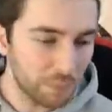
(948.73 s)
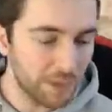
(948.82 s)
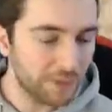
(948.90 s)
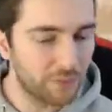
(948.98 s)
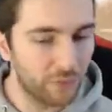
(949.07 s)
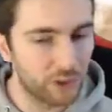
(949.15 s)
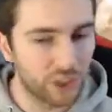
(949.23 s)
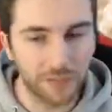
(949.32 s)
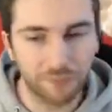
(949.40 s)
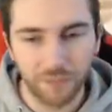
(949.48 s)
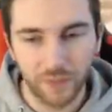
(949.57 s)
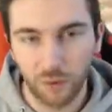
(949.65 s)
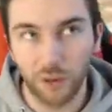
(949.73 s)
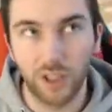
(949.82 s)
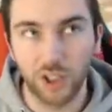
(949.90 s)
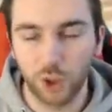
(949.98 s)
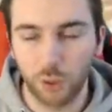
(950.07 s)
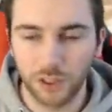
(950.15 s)
big food chain, or, like,
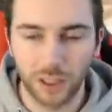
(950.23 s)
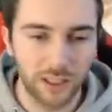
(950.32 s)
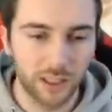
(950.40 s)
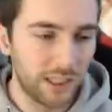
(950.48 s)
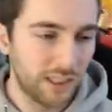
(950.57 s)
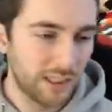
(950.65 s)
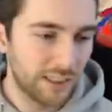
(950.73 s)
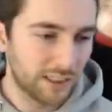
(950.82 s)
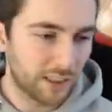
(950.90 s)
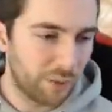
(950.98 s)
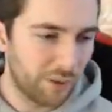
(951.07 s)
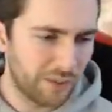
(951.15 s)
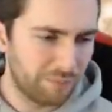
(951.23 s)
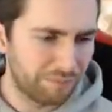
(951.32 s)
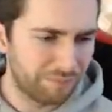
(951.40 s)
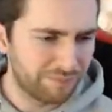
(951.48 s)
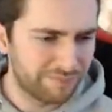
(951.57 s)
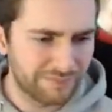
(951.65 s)
shop chain. So, um,
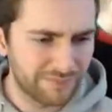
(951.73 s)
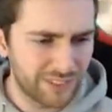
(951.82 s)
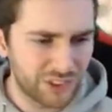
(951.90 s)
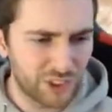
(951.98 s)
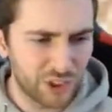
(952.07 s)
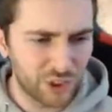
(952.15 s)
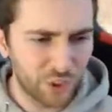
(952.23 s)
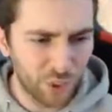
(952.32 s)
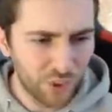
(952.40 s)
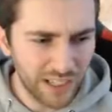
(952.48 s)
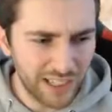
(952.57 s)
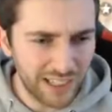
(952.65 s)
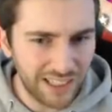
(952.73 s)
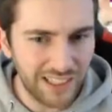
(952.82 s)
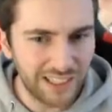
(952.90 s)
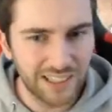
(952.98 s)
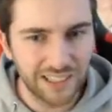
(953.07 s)
surely